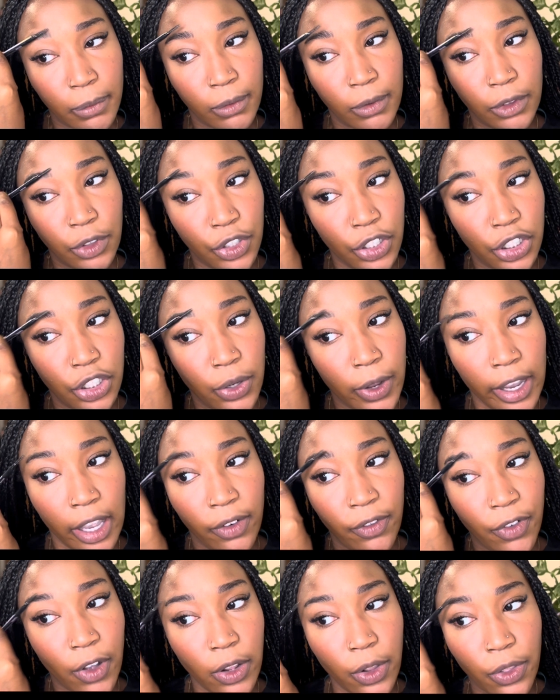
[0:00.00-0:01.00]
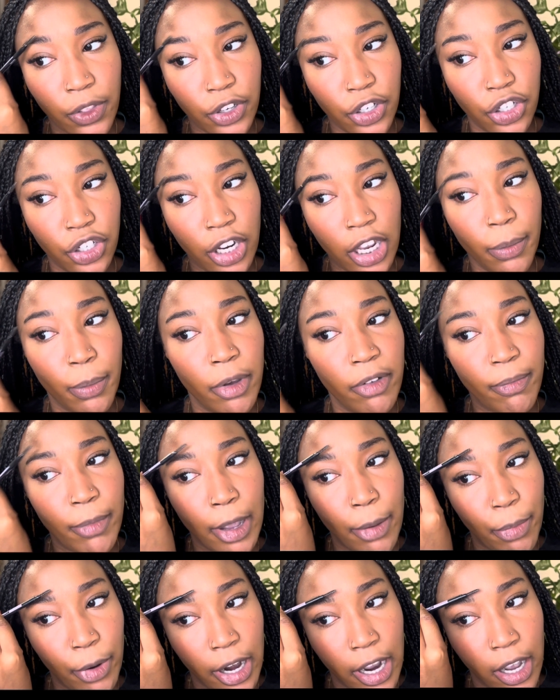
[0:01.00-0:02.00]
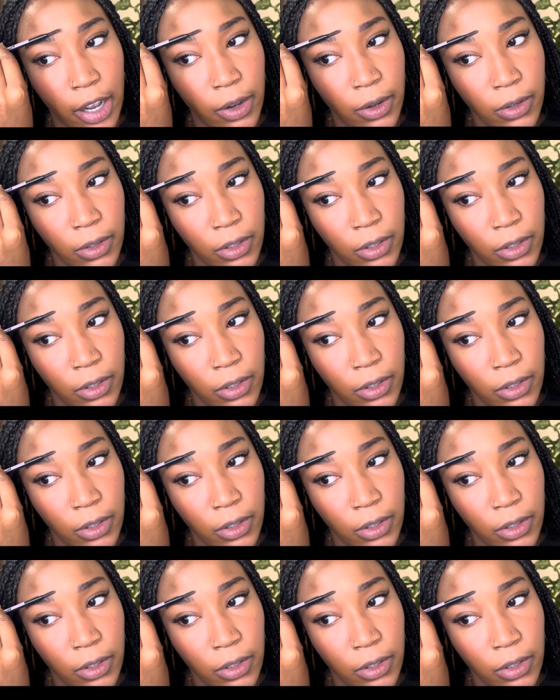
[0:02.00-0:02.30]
just so I can follow the shape of my brow.